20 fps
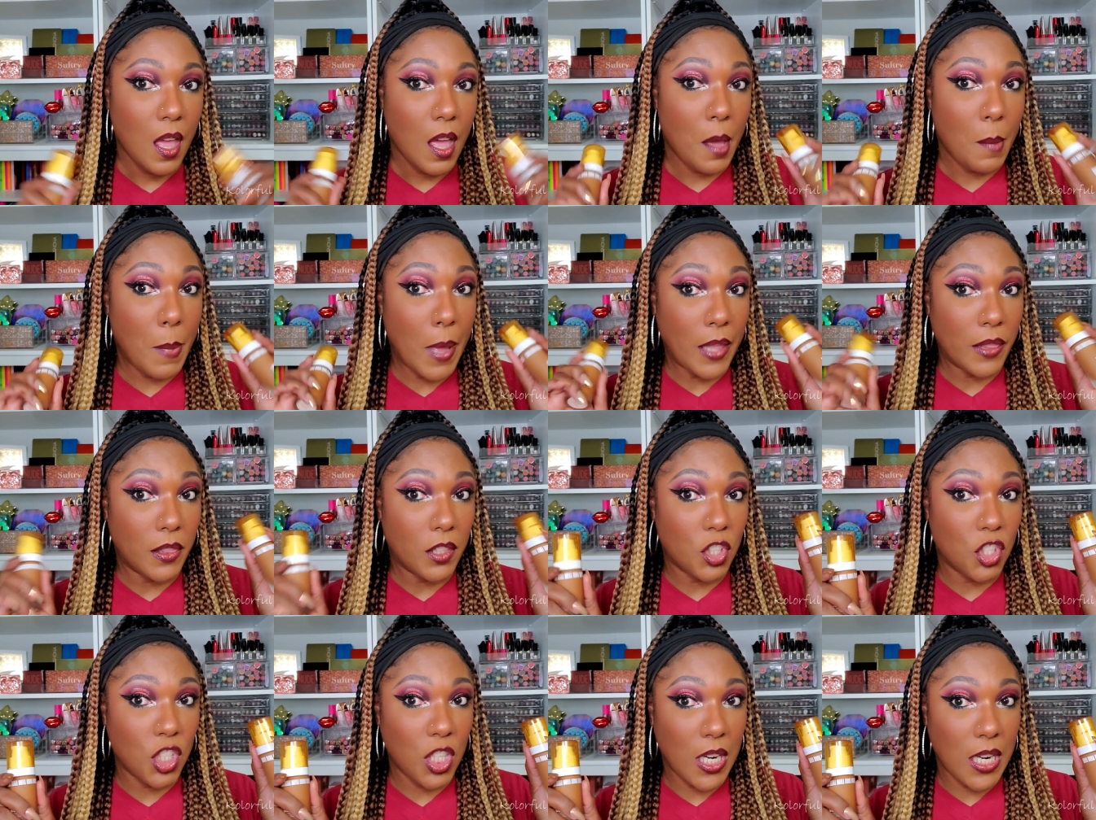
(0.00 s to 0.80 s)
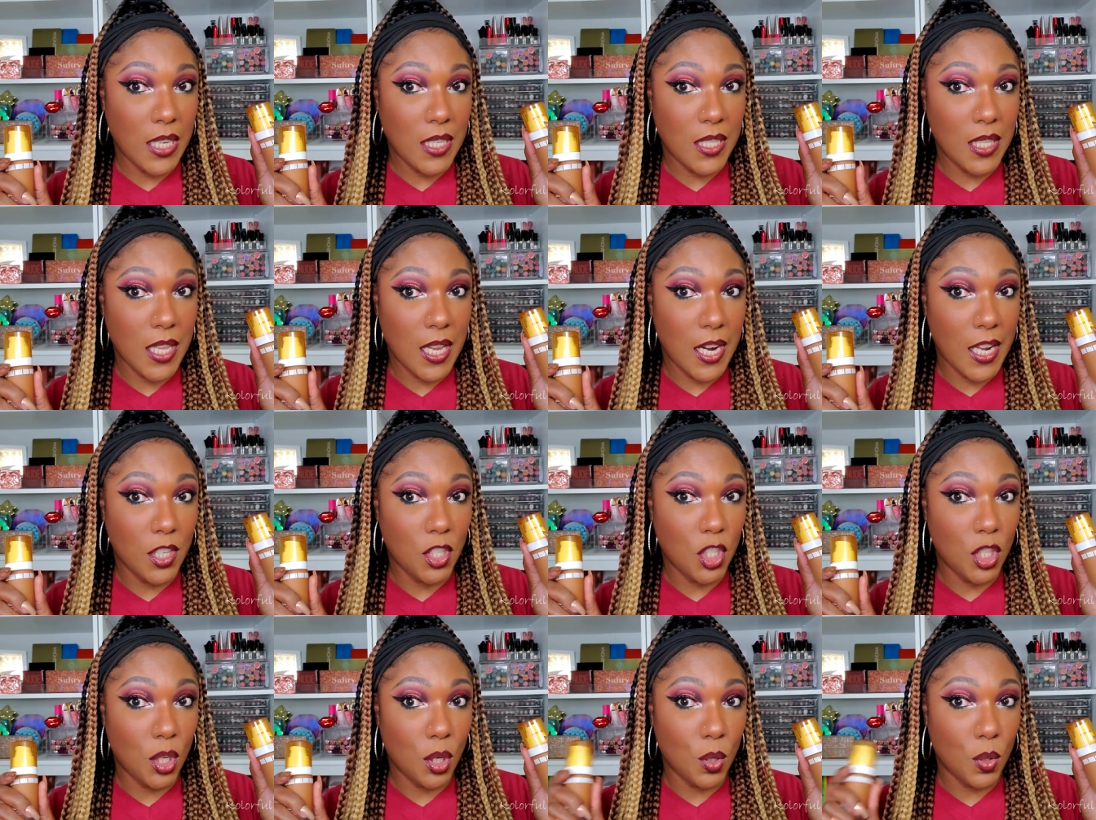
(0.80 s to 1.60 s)
about the shades that I
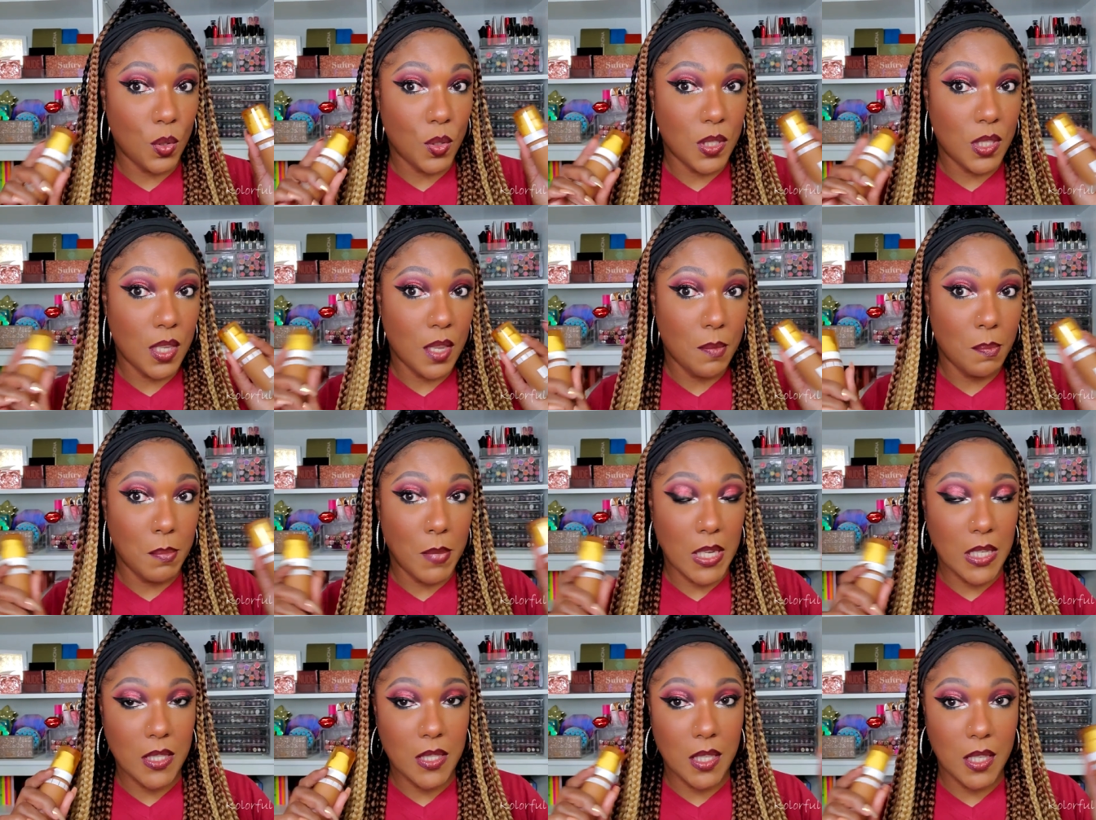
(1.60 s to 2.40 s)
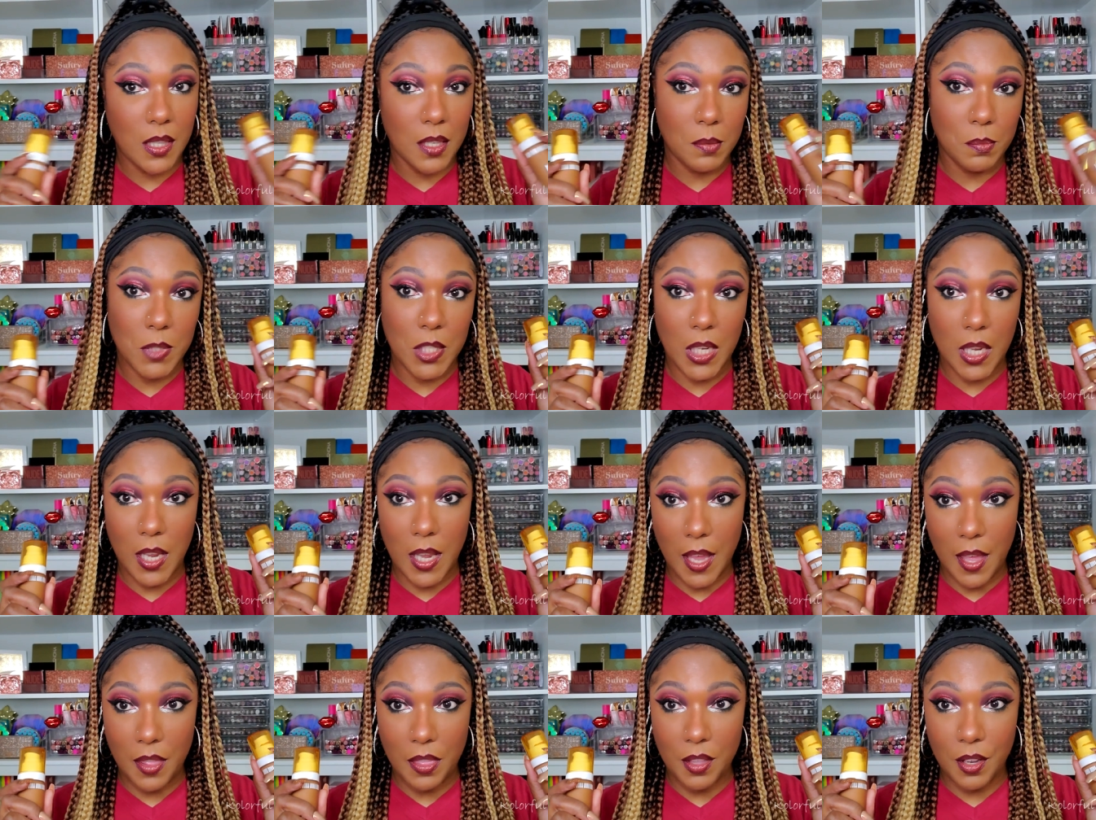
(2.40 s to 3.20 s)
chose and mixing them
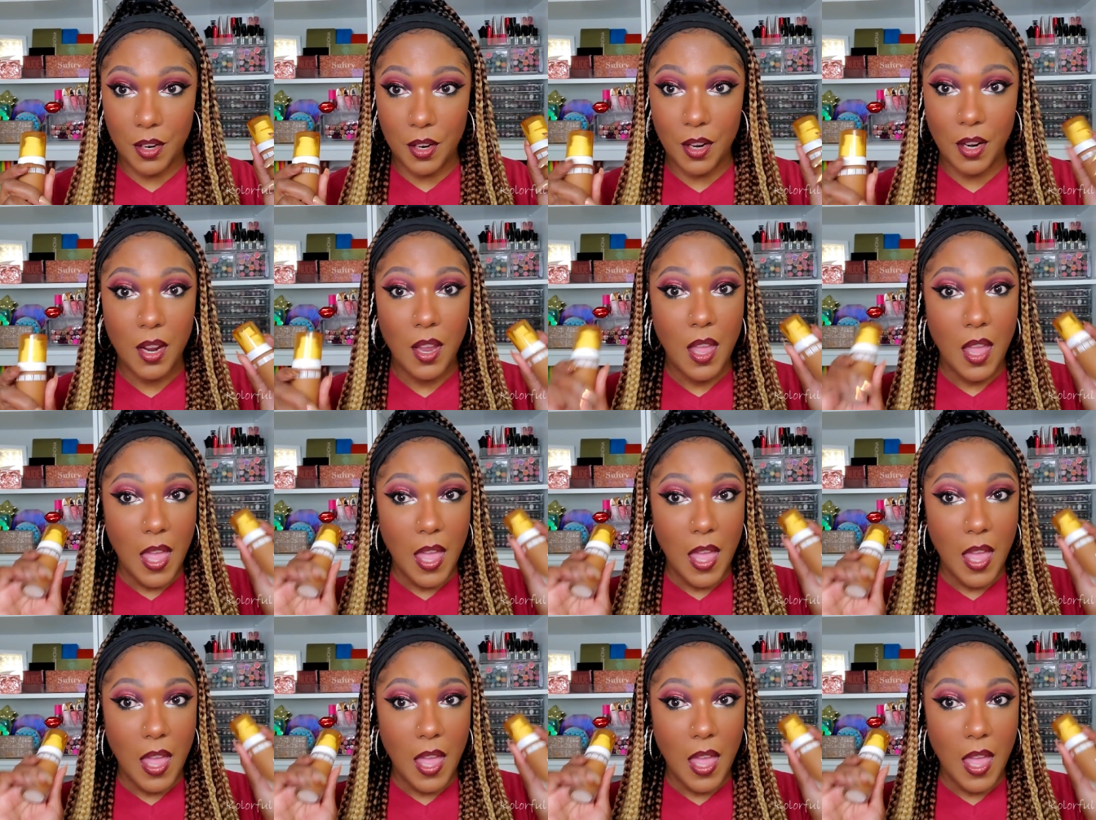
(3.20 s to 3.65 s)
together.